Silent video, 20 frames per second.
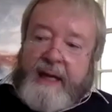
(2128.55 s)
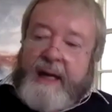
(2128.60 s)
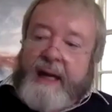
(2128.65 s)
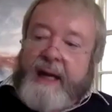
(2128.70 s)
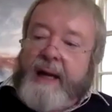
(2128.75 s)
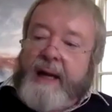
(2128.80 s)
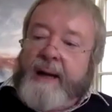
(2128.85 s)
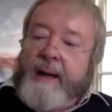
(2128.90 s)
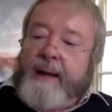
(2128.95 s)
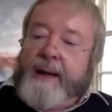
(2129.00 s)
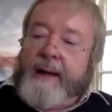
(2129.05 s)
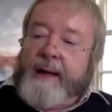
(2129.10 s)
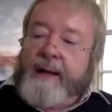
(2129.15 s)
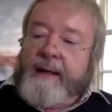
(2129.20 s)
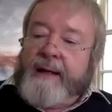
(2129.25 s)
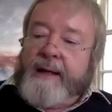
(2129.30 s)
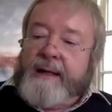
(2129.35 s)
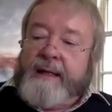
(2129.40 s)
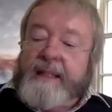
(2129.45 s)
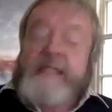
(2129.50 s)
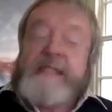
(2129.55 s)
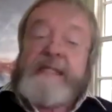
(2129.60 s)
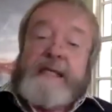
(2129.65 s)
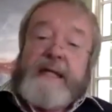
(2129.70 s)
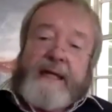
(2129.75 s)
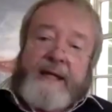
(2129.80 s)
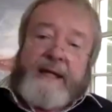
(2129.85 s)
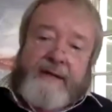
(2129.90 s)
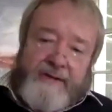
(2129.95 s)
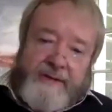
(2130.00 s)
uh,
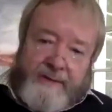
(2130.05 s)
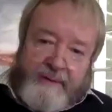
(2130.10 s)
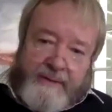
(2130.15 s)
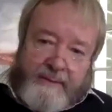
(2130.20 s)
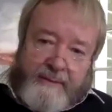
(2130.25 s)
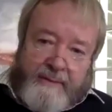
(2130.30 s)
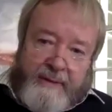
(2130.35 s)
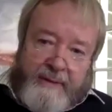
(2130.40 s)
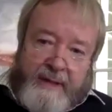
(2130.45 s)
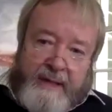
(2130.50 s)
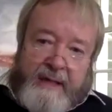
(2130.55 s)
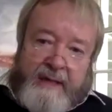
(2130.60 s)
listening to